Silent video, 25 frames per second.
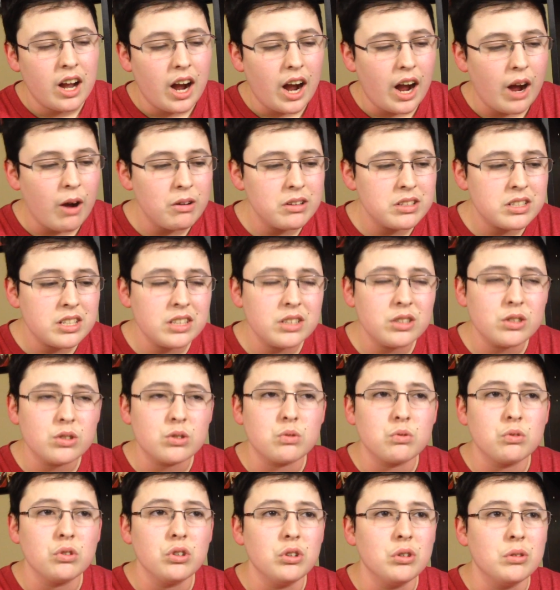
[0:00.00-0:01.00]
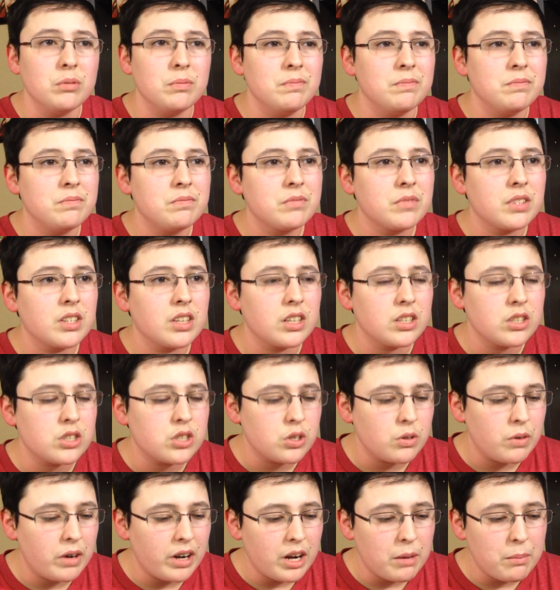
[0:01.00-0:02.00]
I was in this room
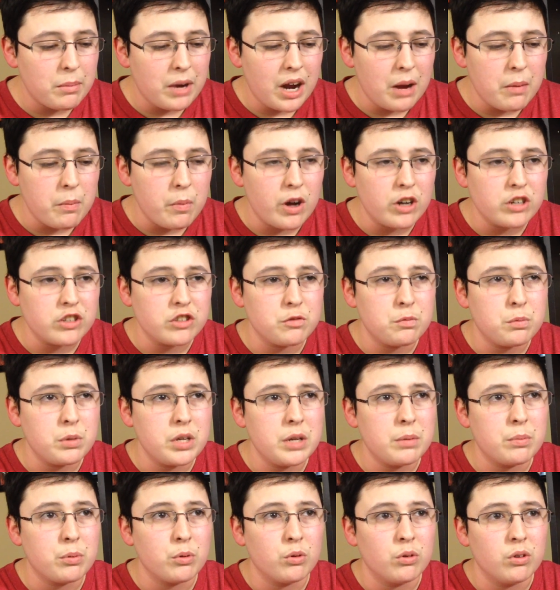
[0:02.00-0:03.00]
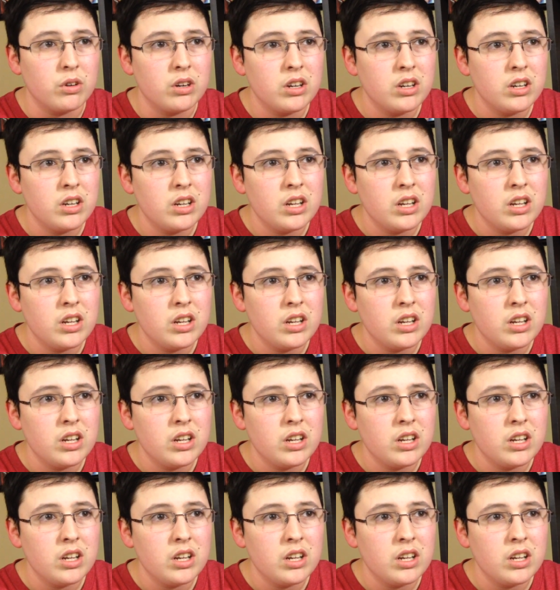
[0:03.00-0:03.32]
surrounded by a bunch of people.